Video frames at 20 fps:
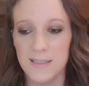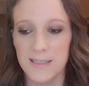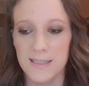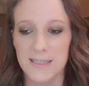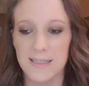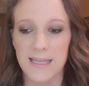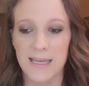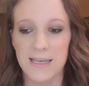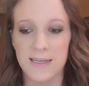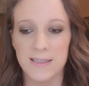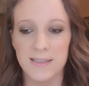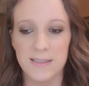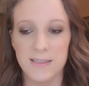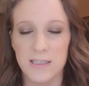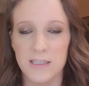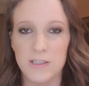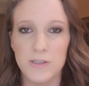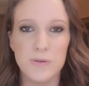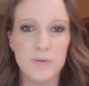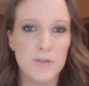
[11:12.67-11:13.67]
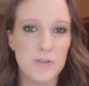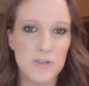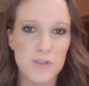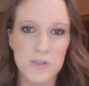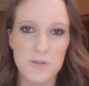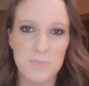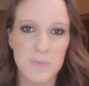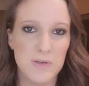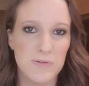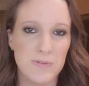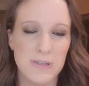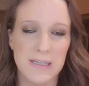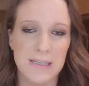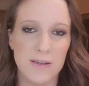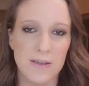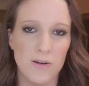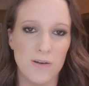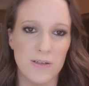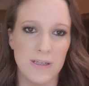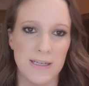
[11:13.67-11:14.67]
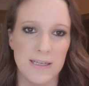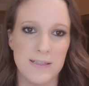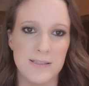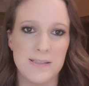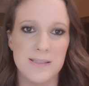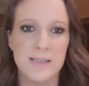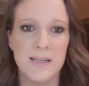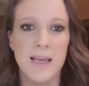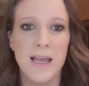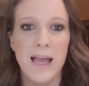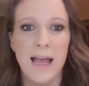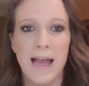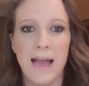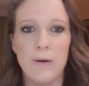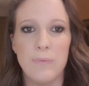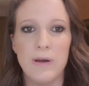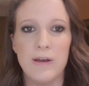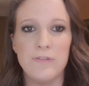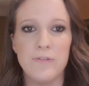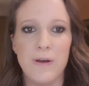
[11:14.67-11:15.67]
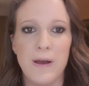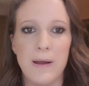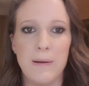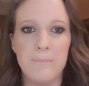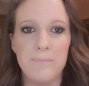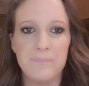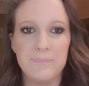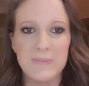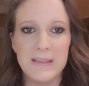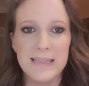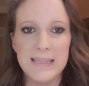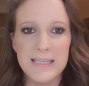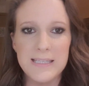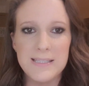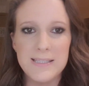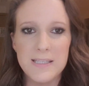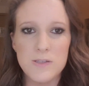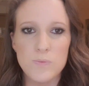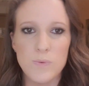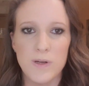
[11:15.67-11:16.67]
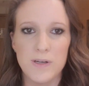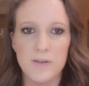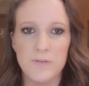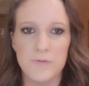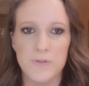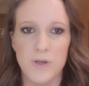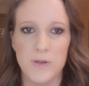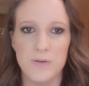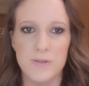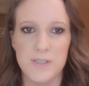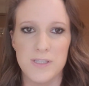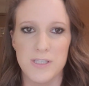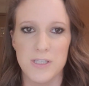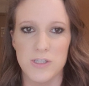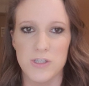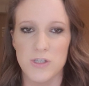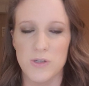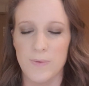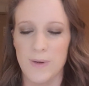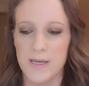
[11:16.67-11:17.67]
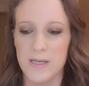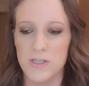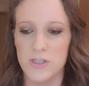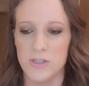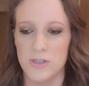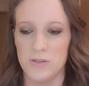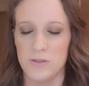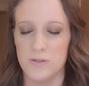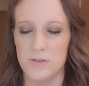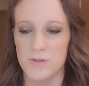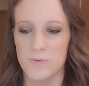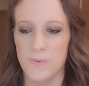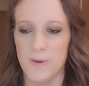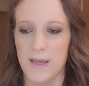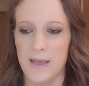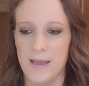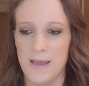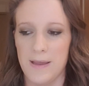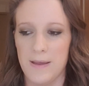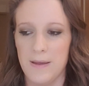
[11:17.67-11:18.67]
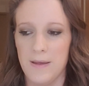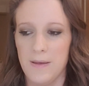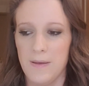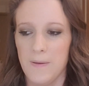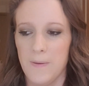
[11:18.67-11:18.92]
then you can just be really honest. However, this is one of those situations where,